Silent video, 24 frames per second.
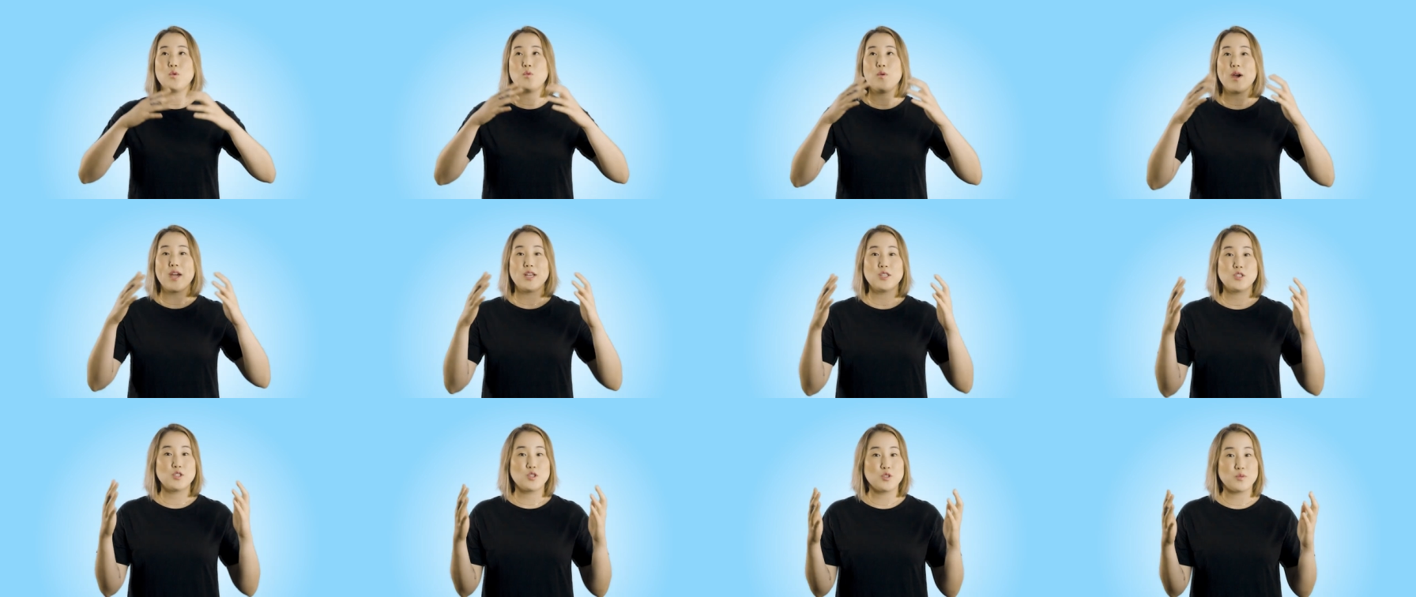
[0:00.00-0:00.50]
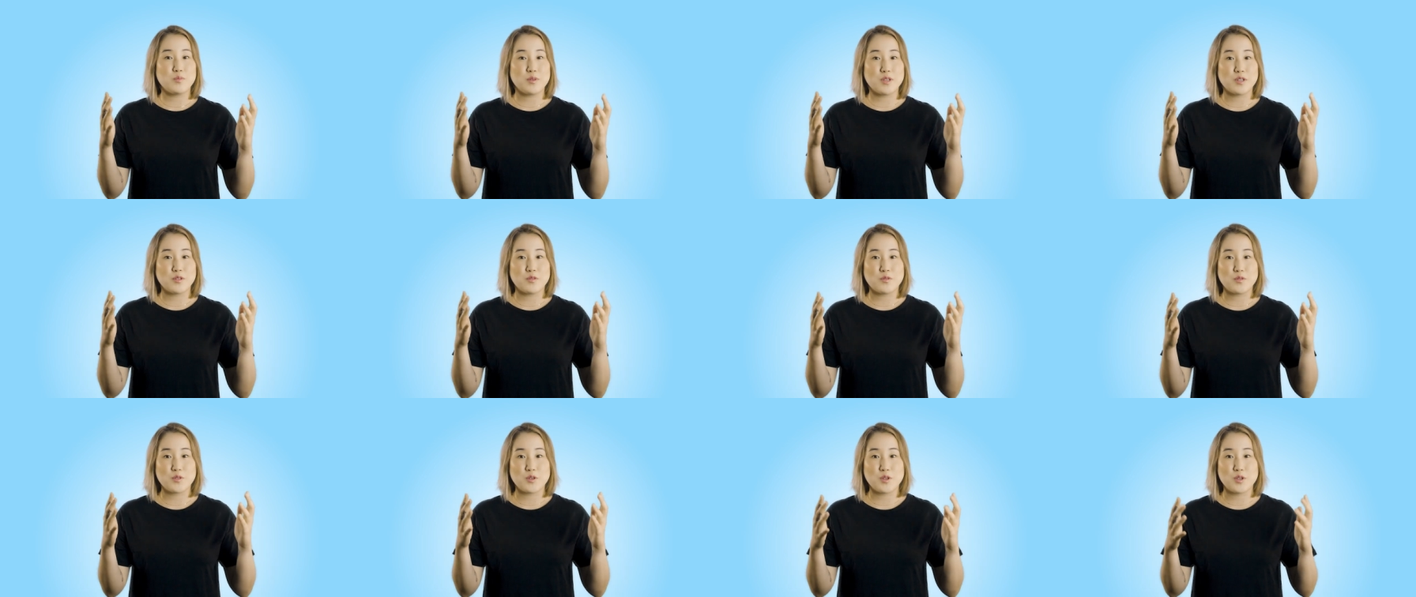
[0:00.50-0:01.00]
way too
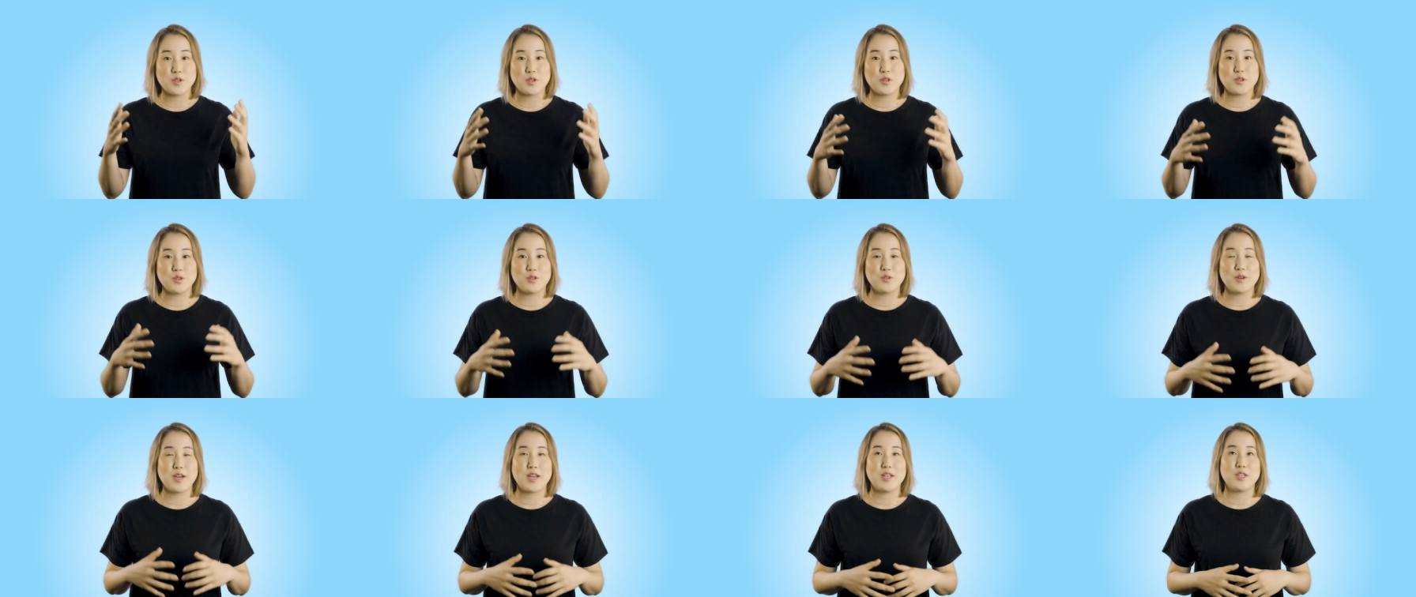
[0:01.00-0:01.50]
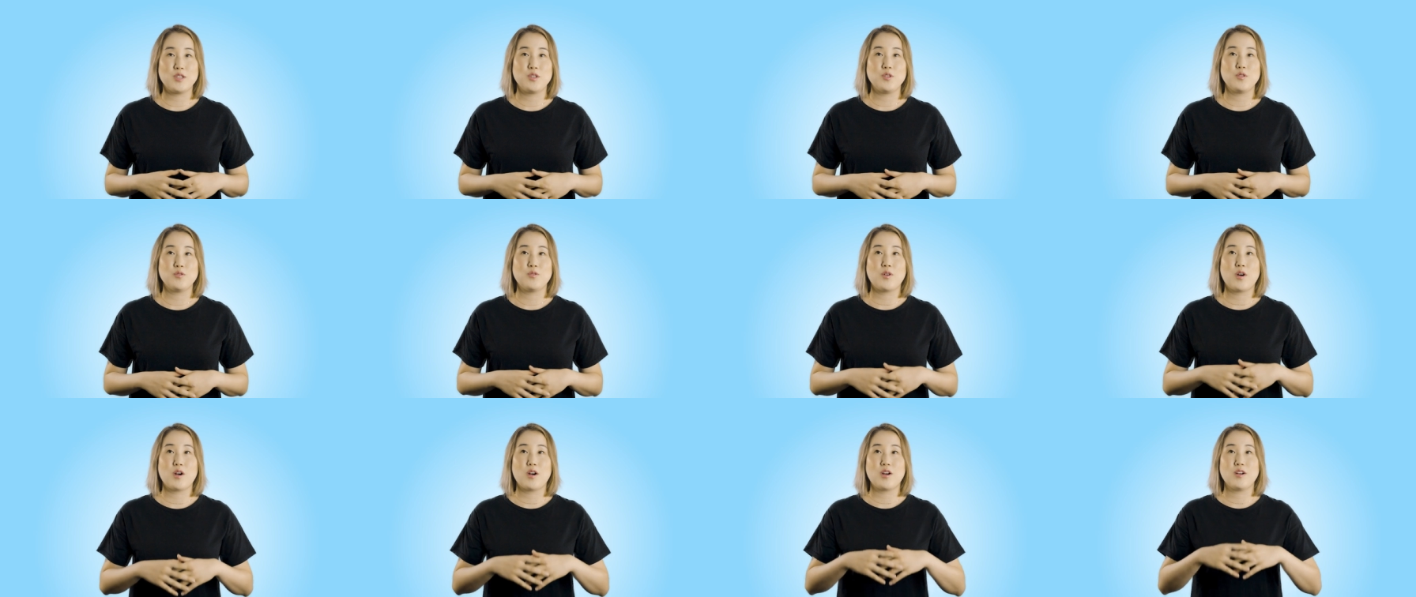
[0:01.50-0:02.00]
big for you, and
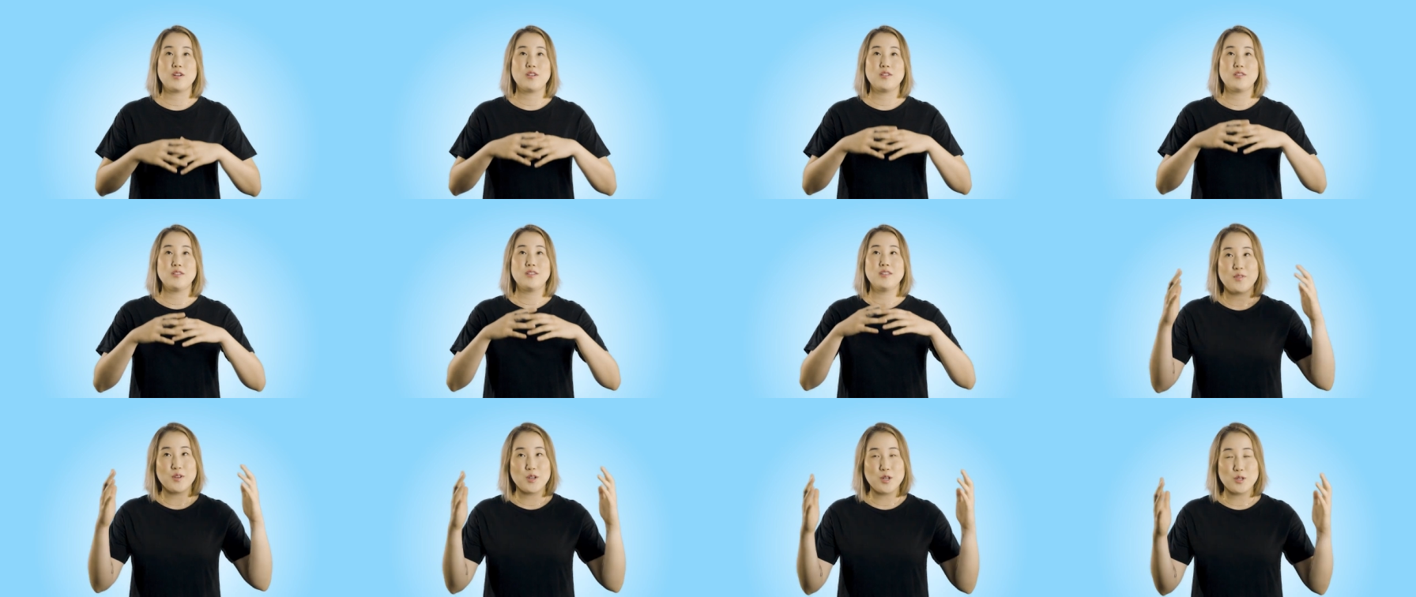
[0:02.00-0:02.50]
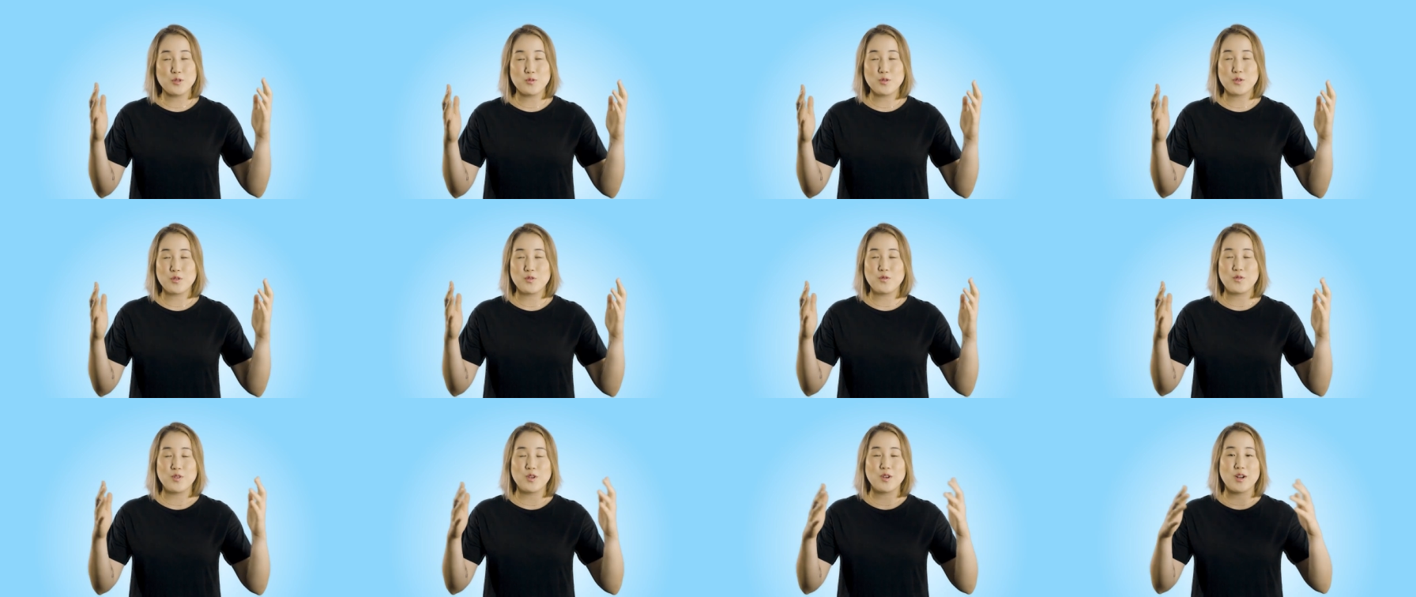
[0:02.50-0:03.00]
you are filled
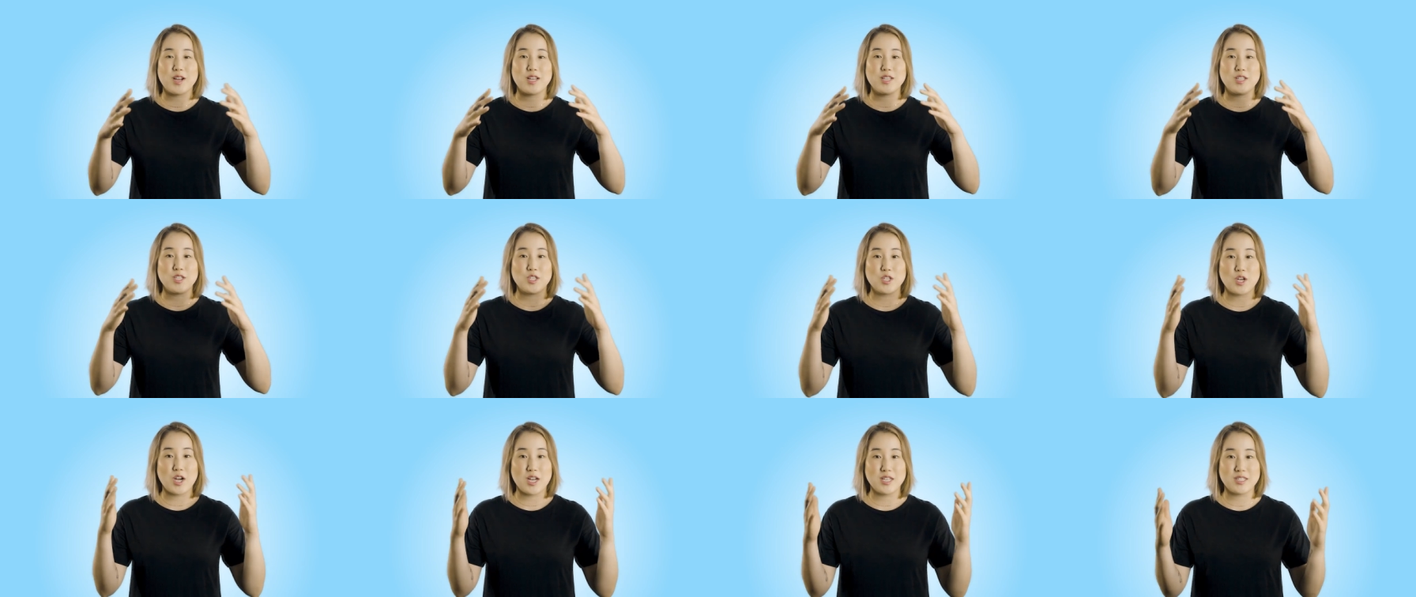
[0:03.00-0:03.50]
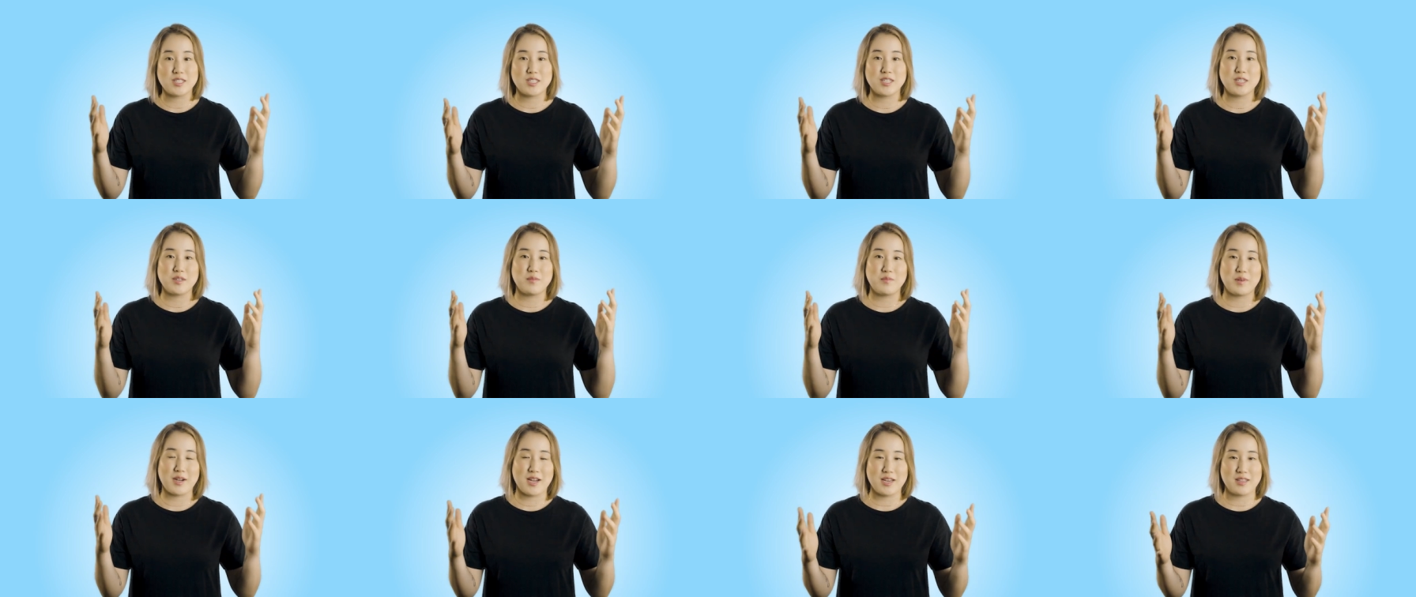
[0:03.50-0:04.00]
with fear and
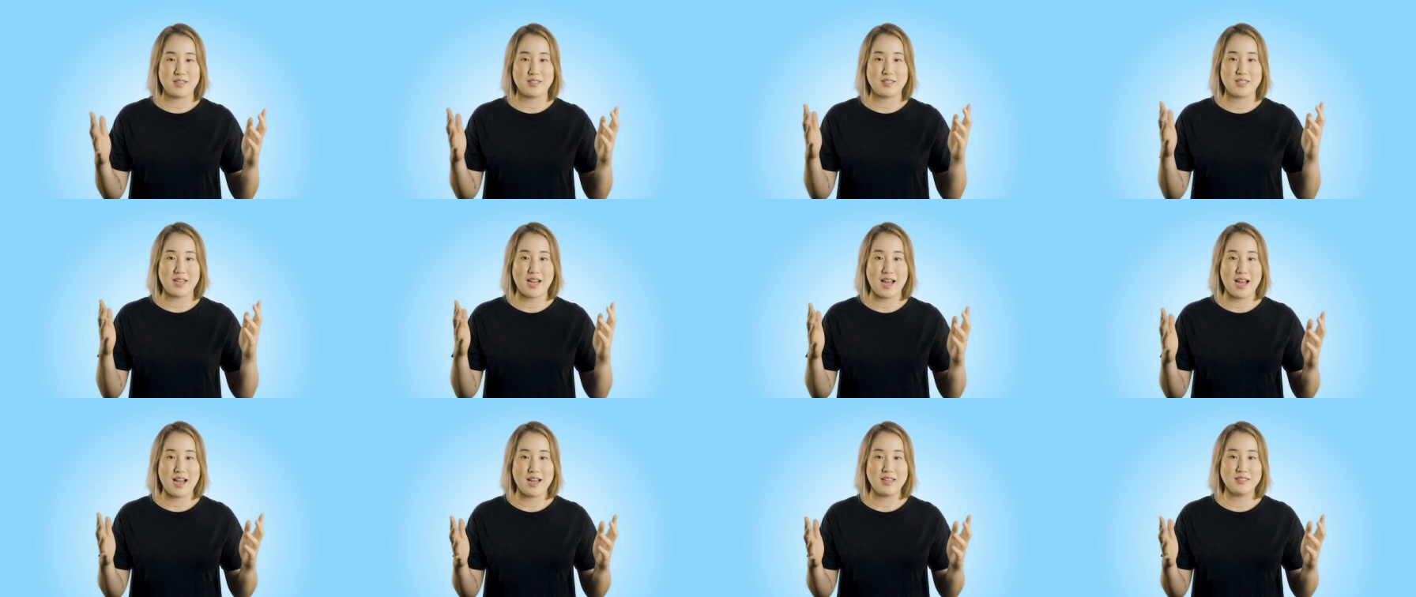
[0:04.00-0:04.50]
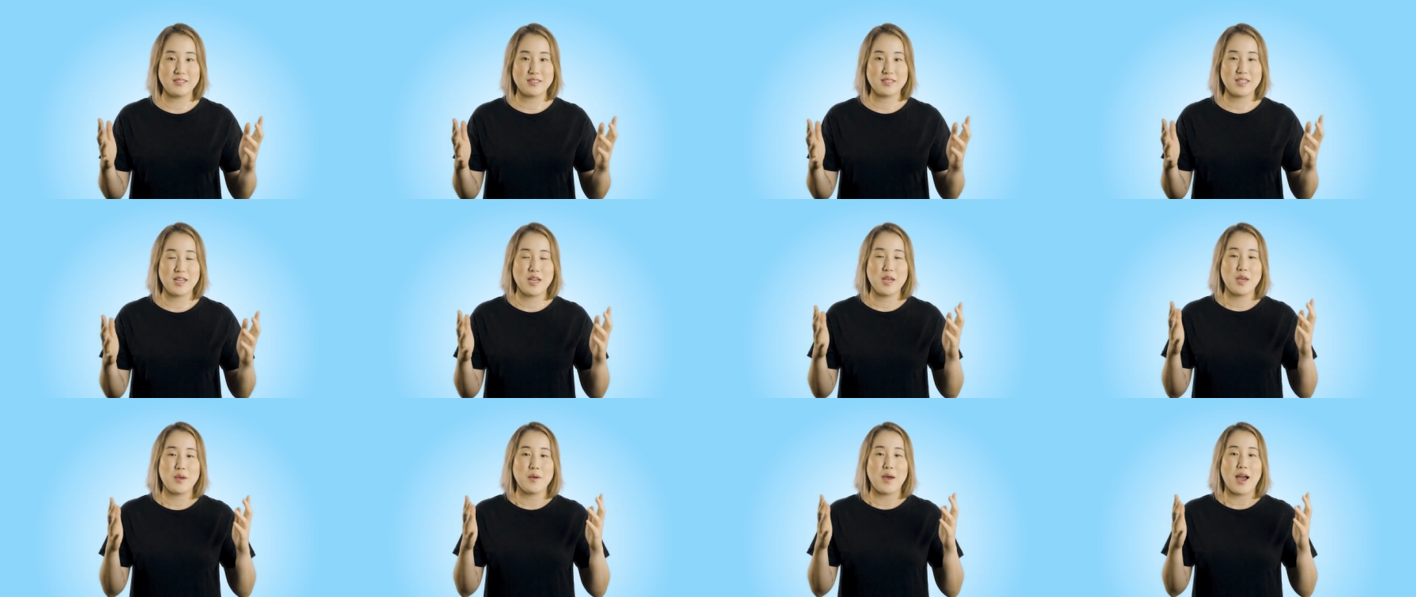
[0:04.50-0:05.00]
daunted by the
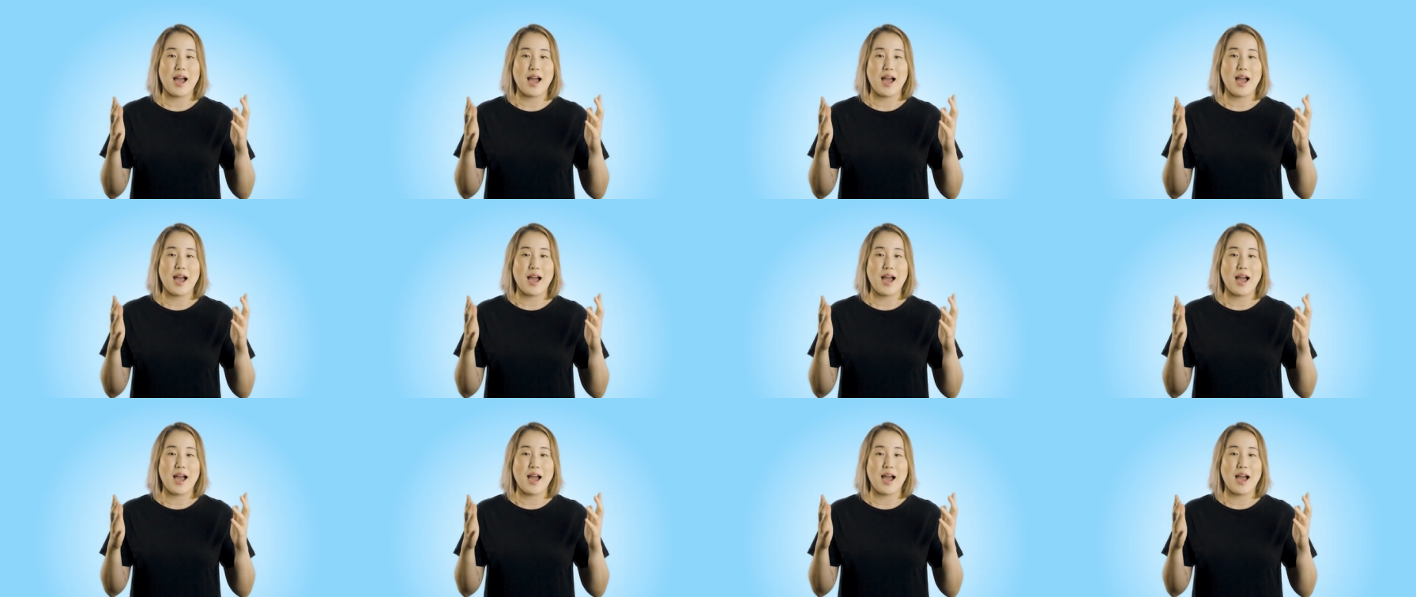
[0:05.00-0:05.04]
task,